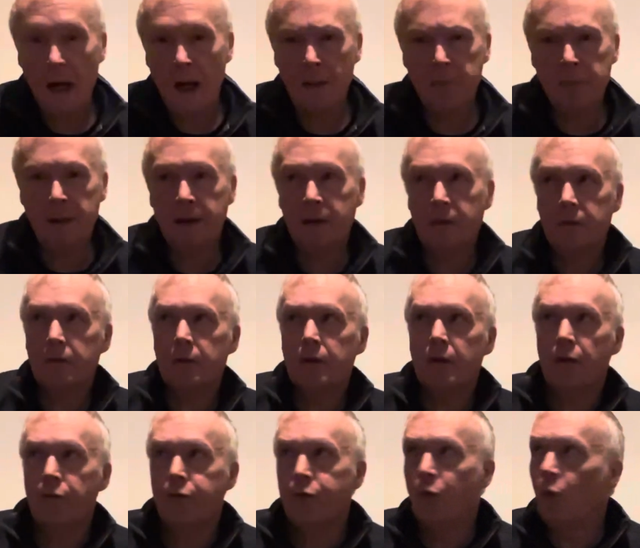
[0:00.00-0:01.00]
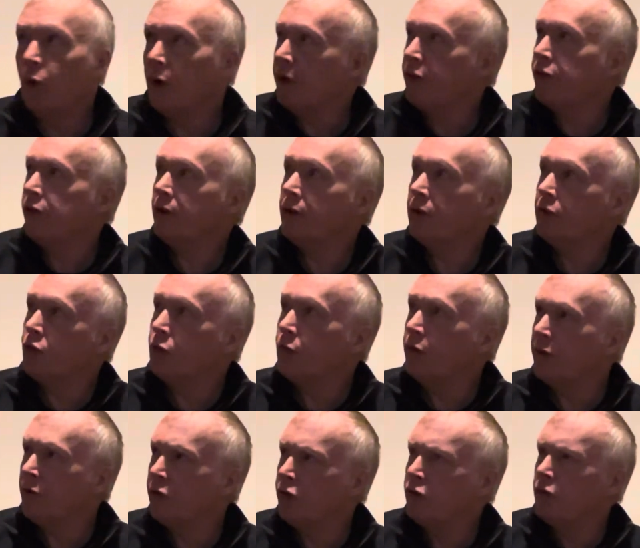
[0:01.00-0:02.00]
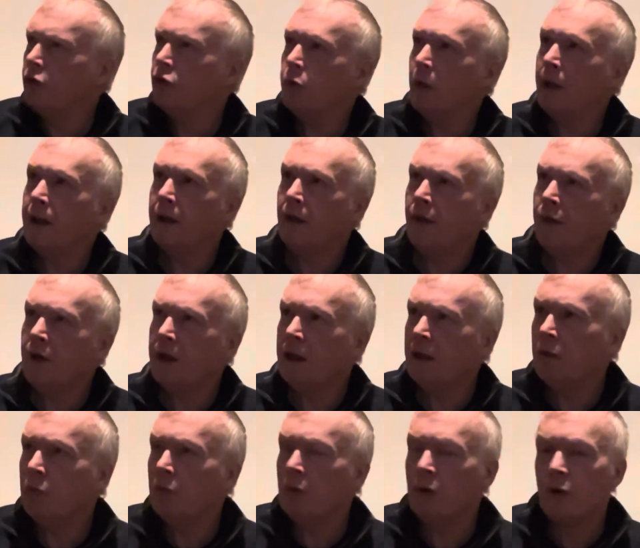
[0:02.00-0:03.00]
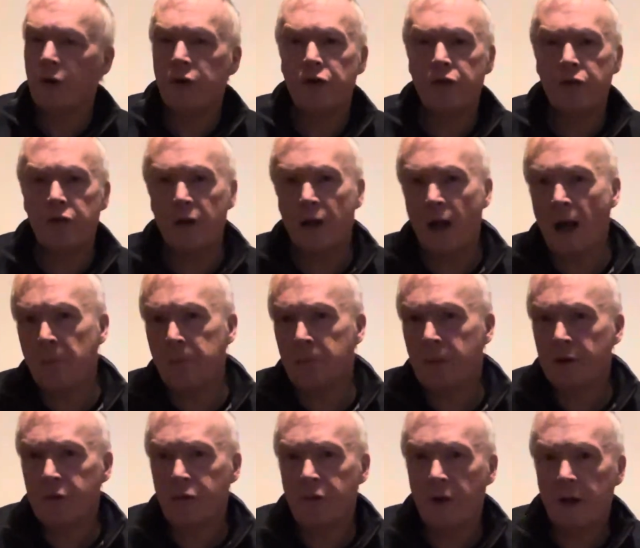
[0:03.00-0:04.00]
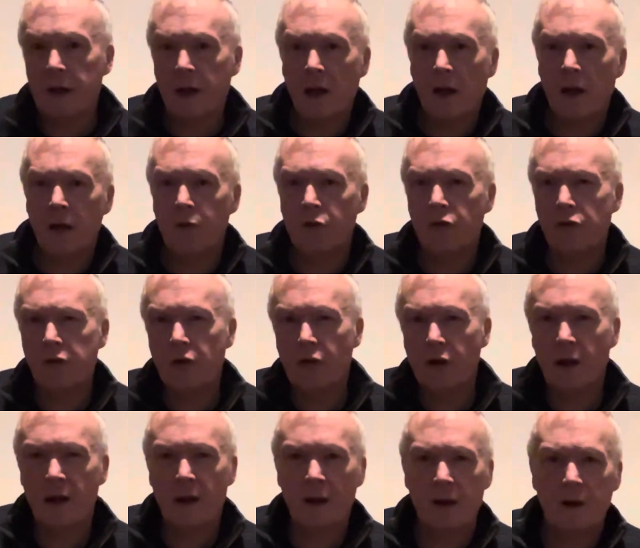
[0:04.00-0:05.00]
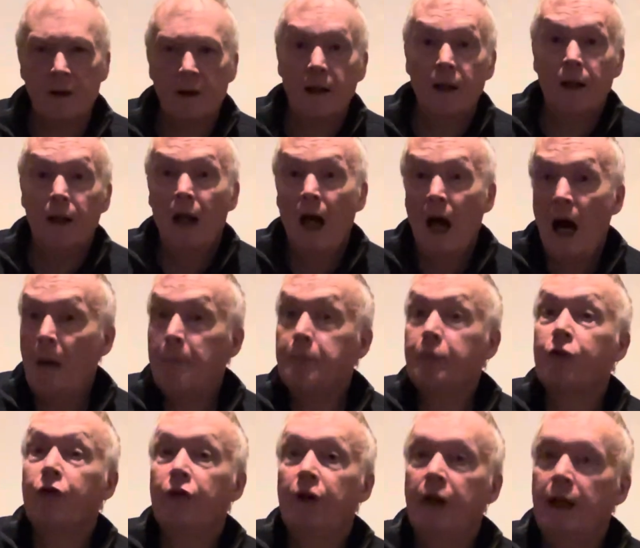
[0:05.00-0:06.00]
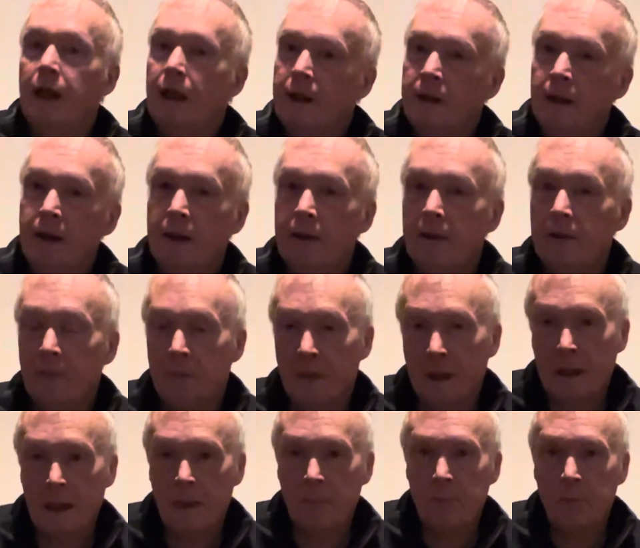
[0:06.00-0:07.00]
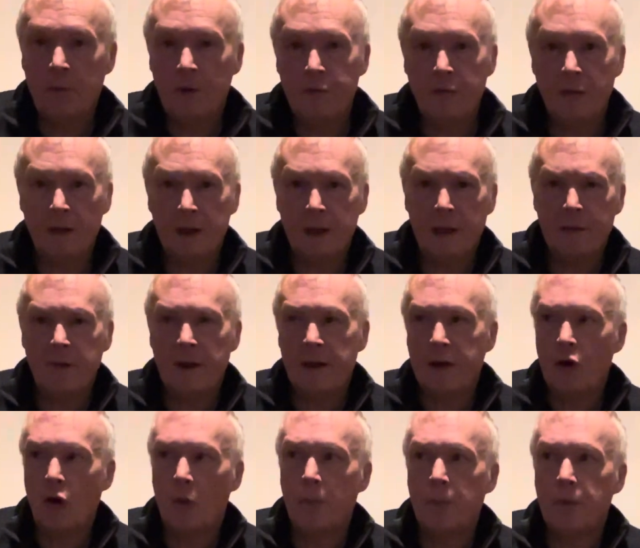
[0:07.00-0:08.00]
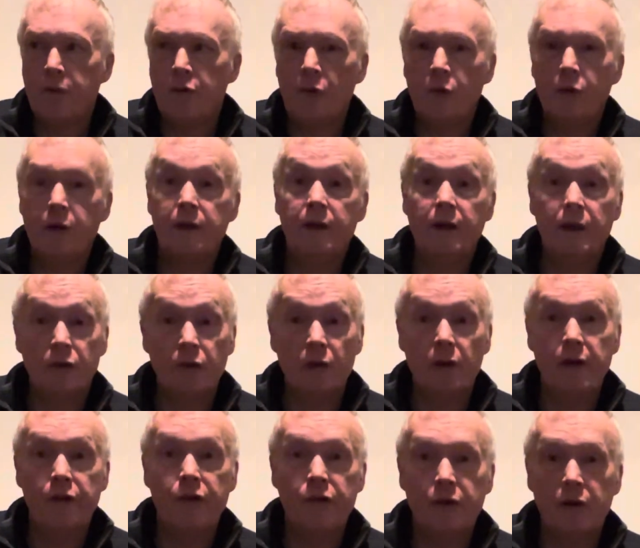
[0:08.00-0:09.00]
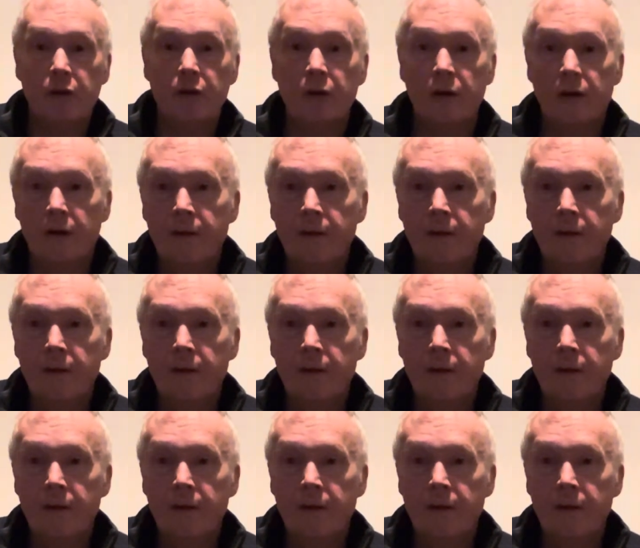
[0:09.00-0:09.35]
I've been focus in 2023 was amplifier, and I was looking at upgrading my amplifier. I've had the opportunity to listen